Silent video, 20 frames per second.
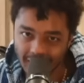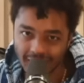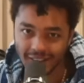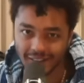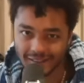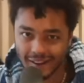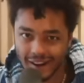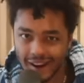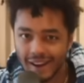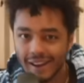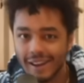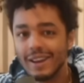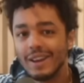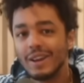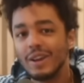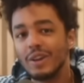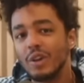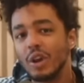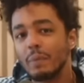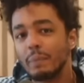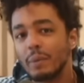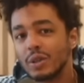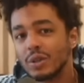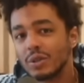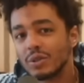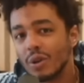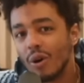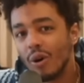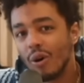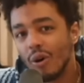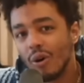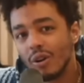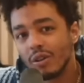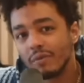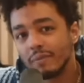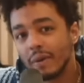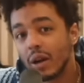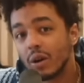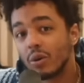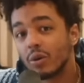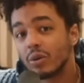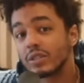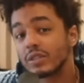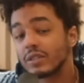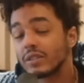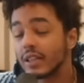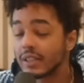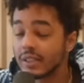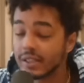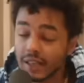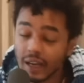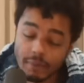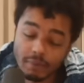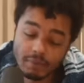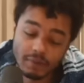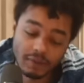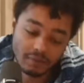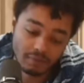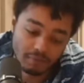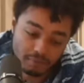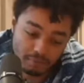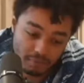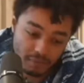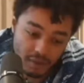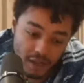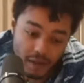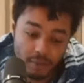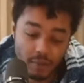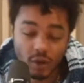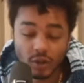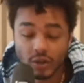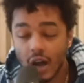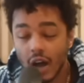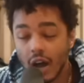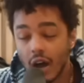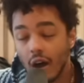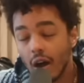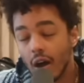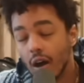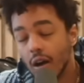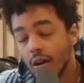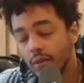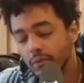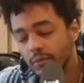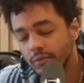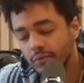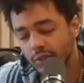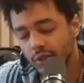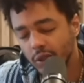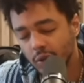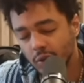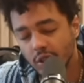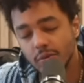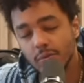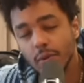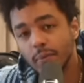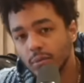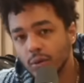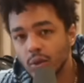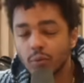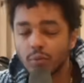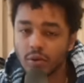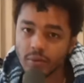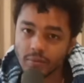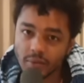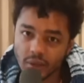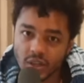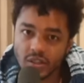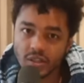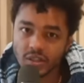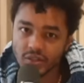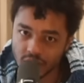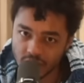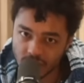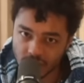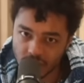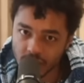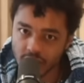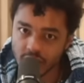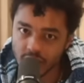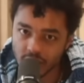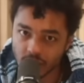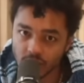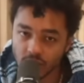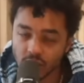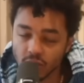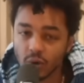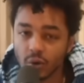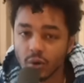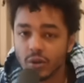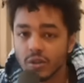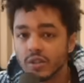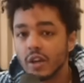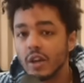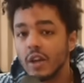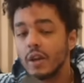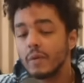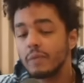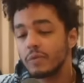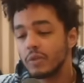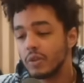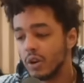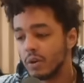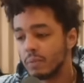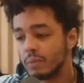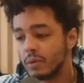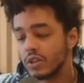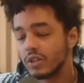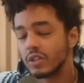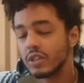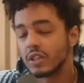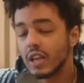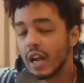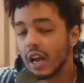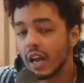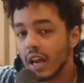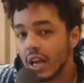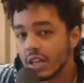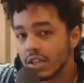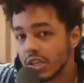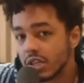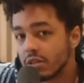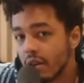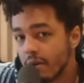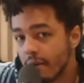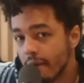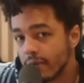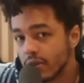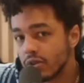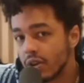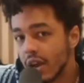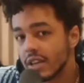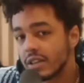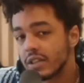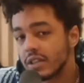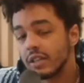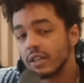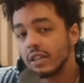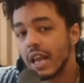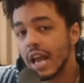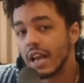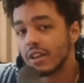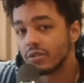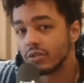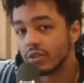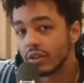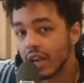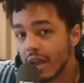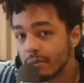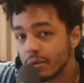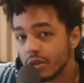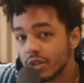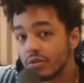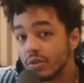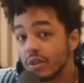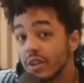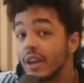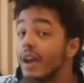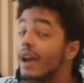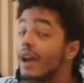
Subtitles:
right? You can purchase all of my courses except Charisma Blueprint because it's the new course. You can purchase the Psychological Game of Attraction, Natural Chemistry,